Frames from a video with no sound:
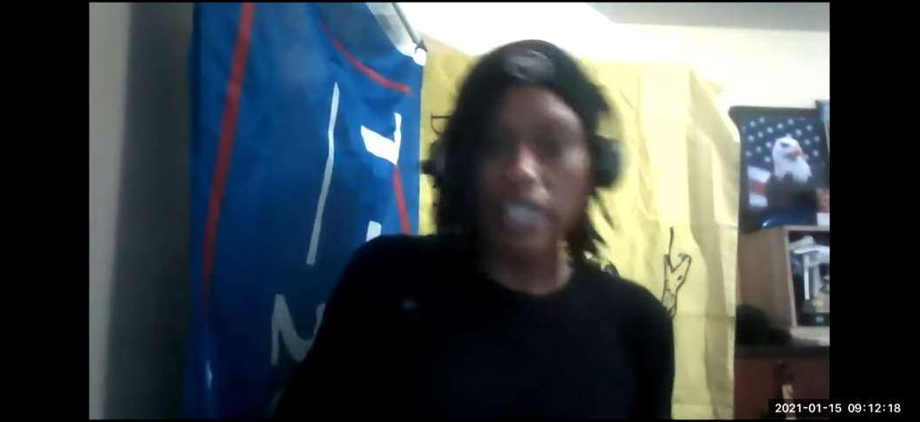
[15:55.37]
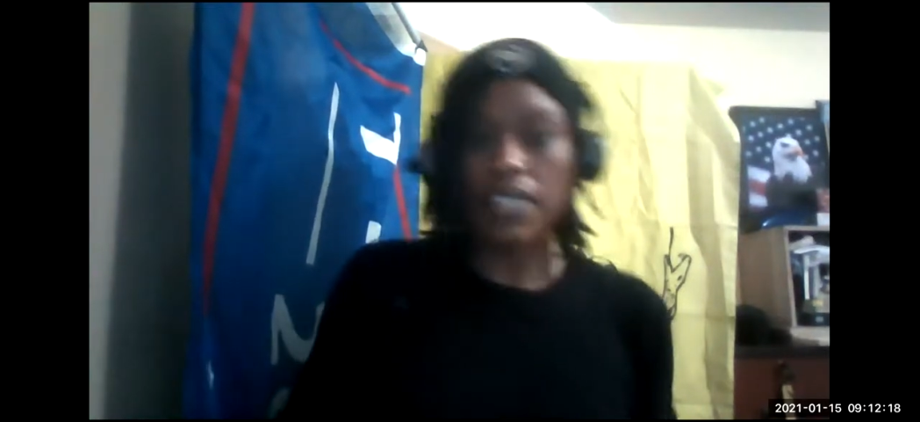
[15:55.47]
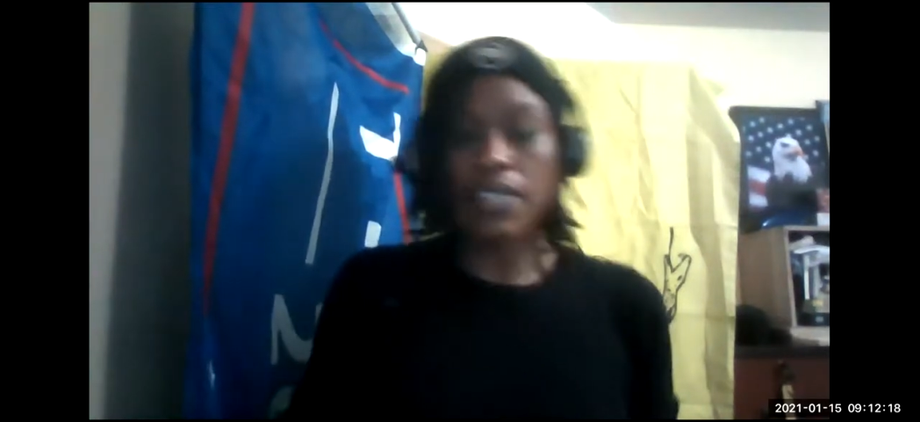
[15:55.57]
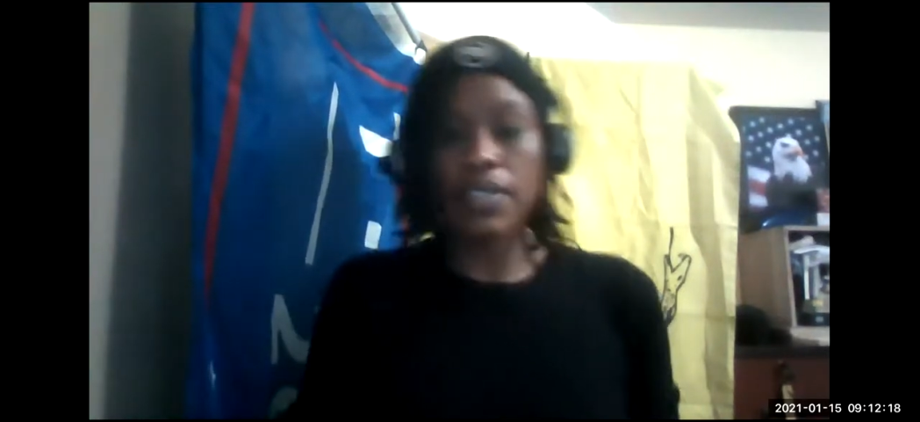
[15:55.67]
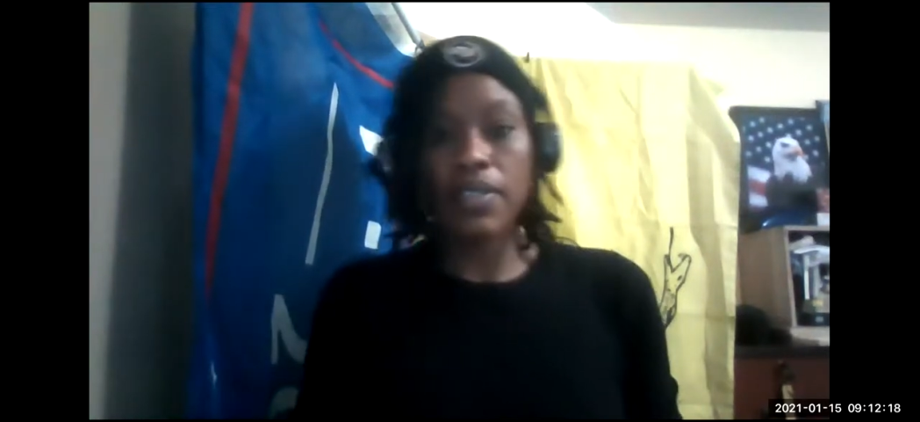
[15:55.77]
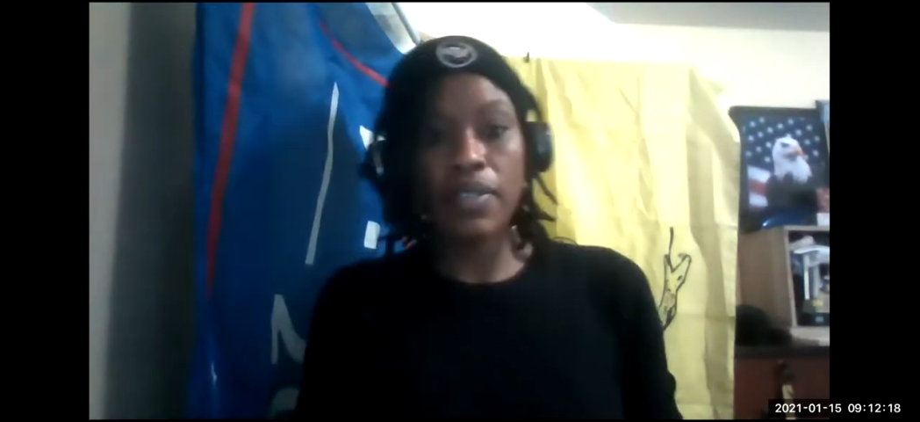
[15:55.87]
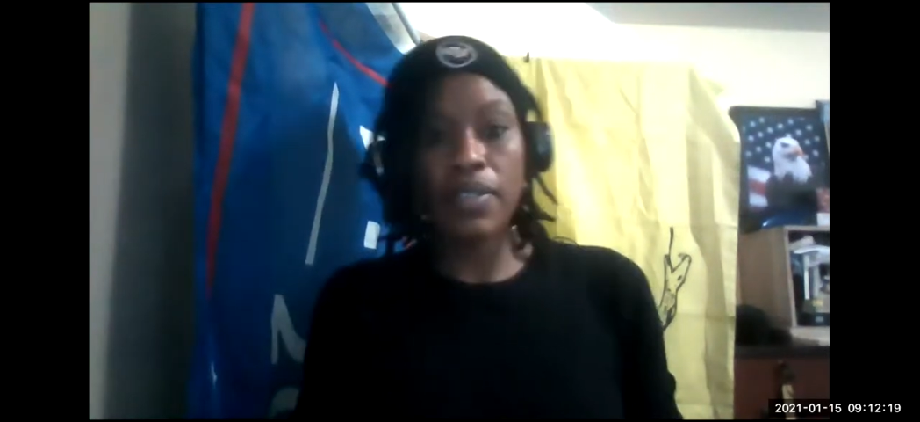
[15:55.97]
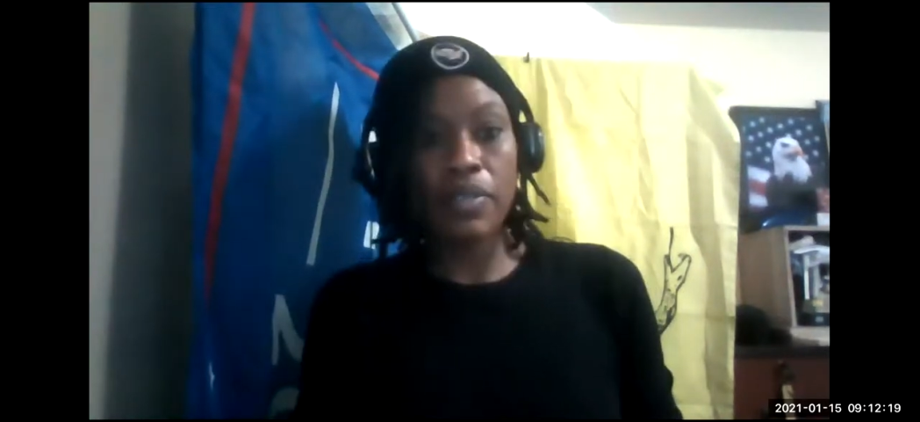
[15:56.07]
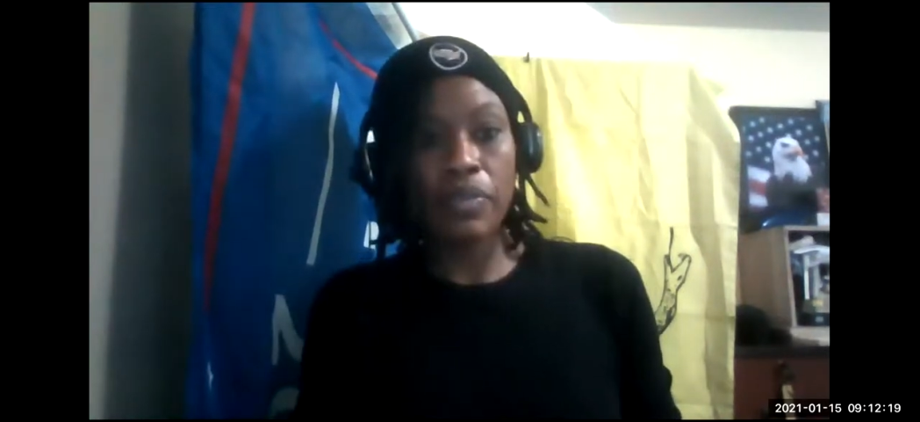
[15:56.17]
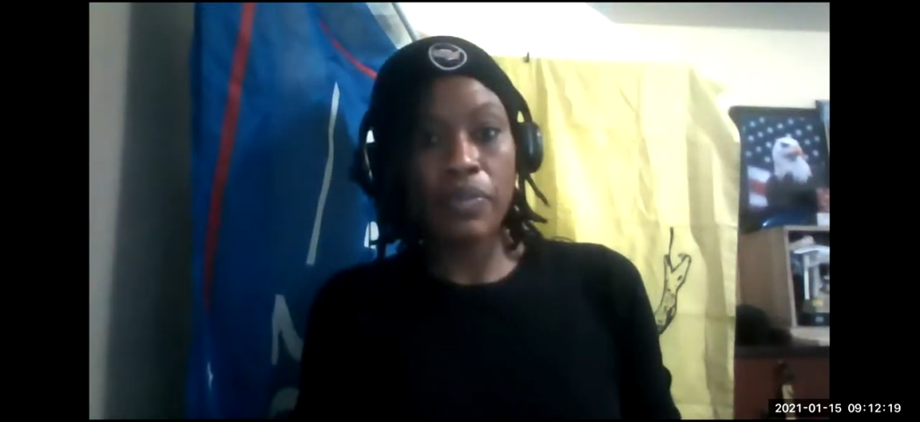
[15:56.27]
us.
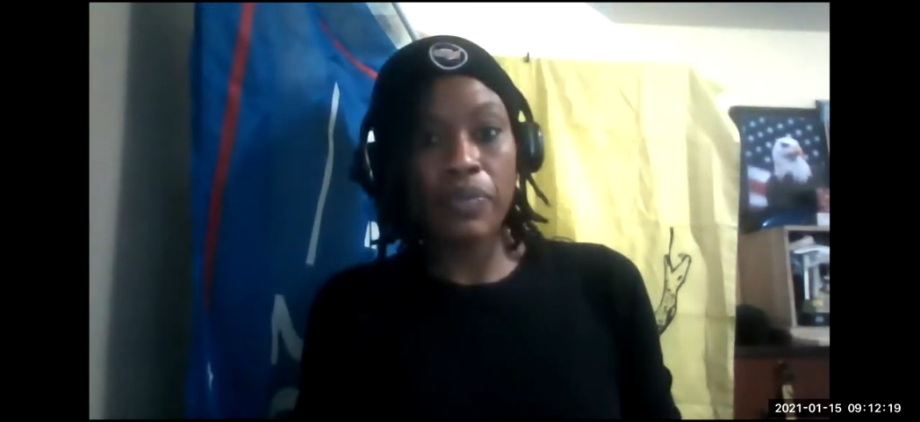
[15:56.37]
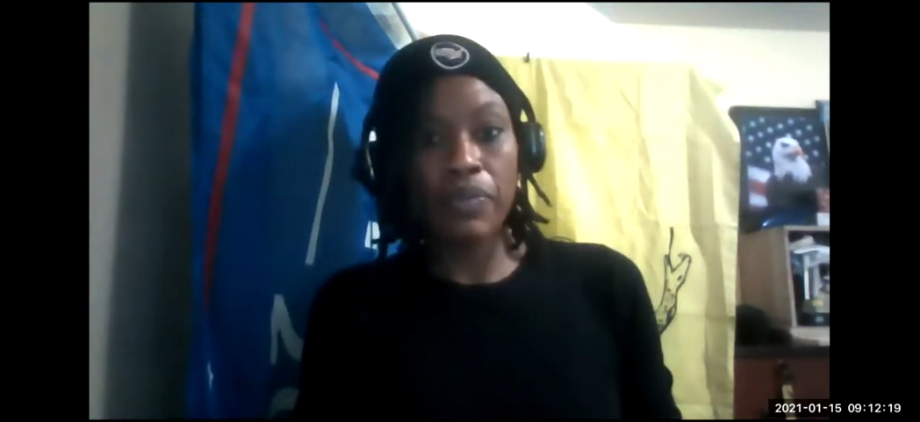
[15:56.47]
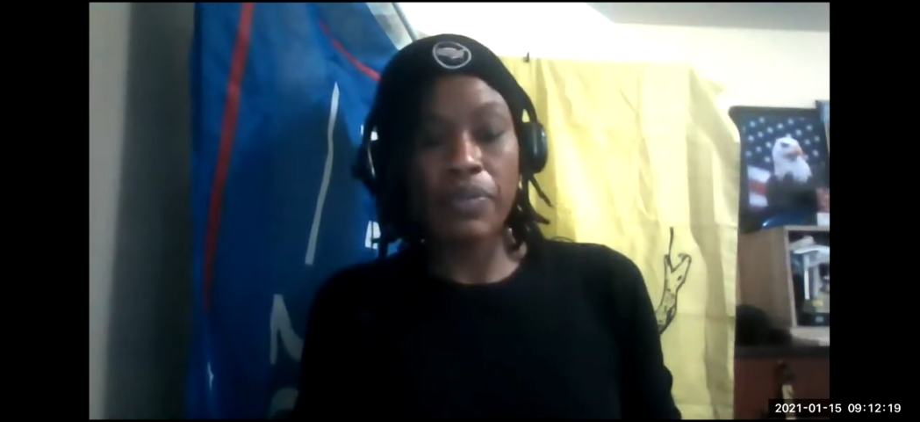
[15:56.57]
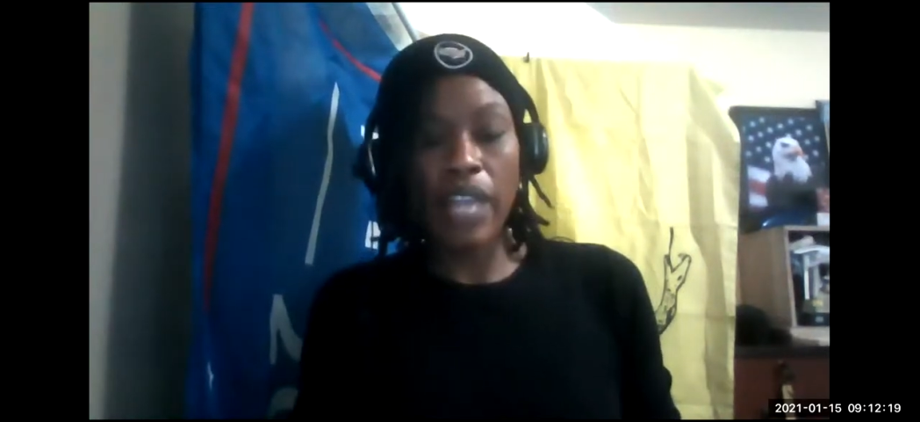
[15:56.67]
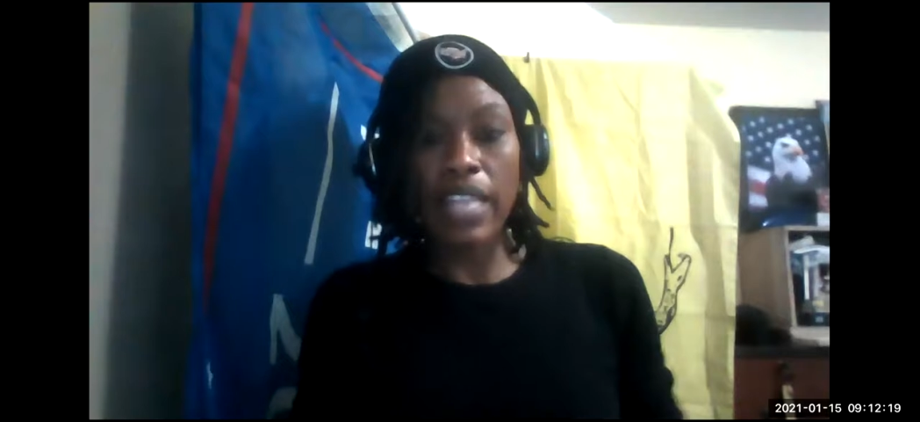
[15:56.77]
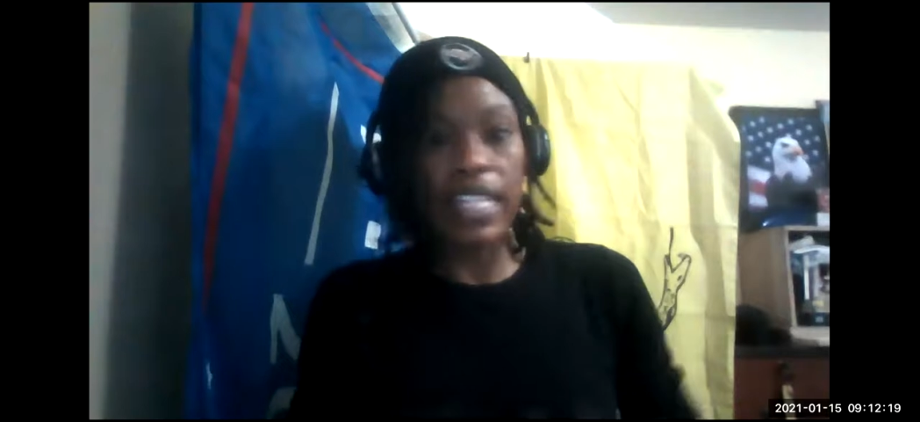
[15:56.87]
I